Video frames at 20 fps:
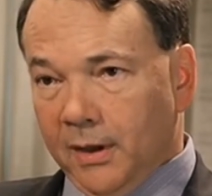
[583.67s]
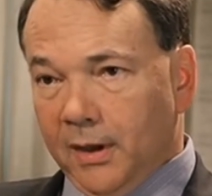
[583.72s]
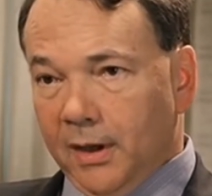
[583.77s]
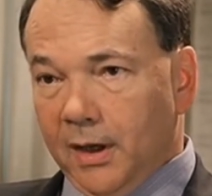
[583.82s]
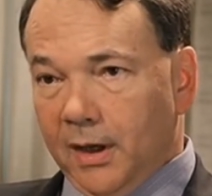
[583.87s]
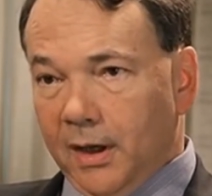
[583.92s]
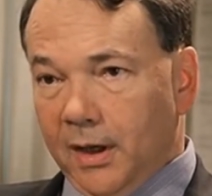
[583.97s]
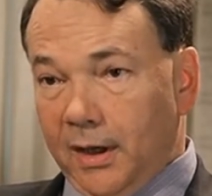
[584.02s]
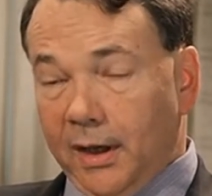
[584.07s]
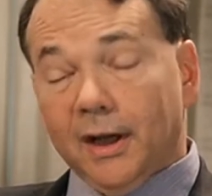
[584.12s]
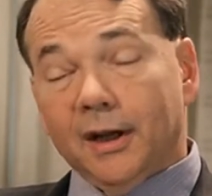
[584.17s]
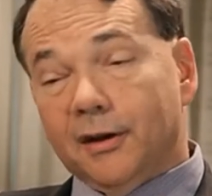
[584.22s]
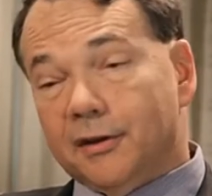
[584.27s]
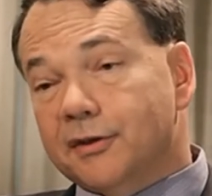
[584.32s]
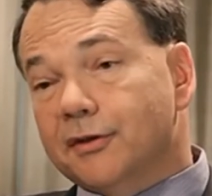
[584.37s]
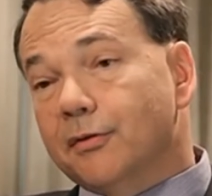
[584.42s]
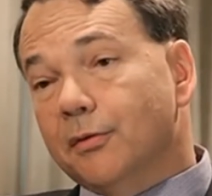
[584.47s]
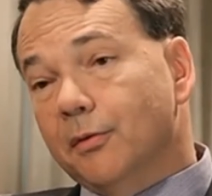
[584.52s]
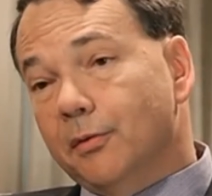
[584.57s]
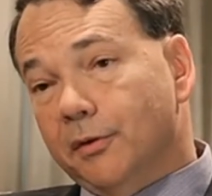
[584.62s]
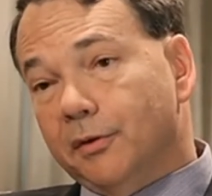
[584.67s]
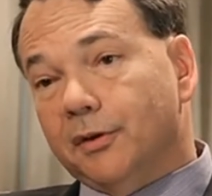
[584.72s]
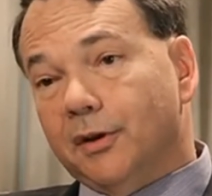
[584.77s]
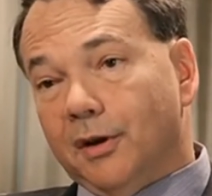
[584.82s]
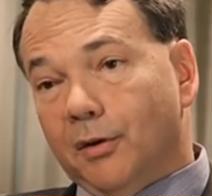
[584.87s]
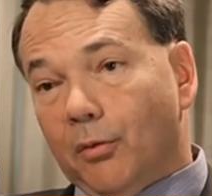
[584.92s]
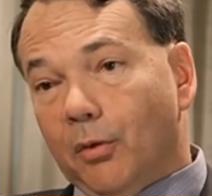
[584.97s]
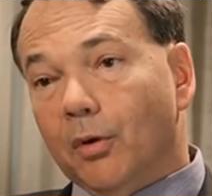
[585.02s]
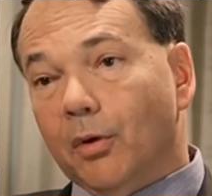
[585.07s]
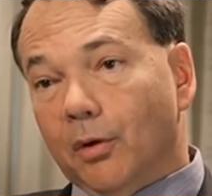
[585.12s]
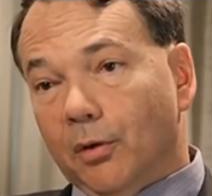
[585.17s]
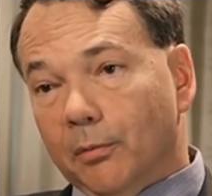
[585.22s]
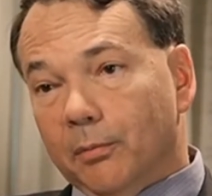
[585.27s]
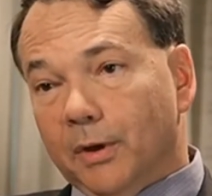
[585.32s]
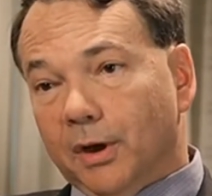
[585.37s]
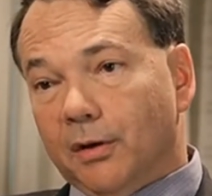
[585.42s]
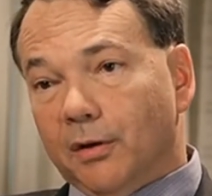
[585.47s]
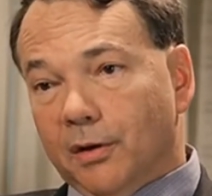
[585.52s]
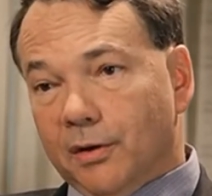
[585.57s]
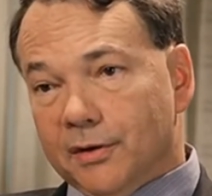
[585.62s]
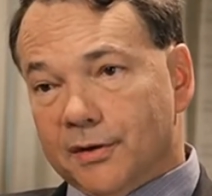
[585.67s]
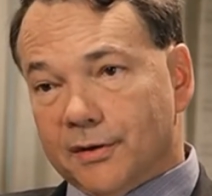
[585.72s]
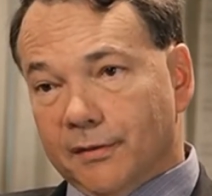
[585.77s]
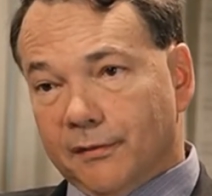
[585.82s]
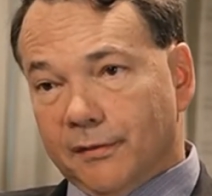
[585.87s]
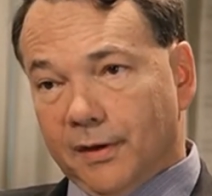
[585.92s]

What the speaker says: And it's true that they were, because of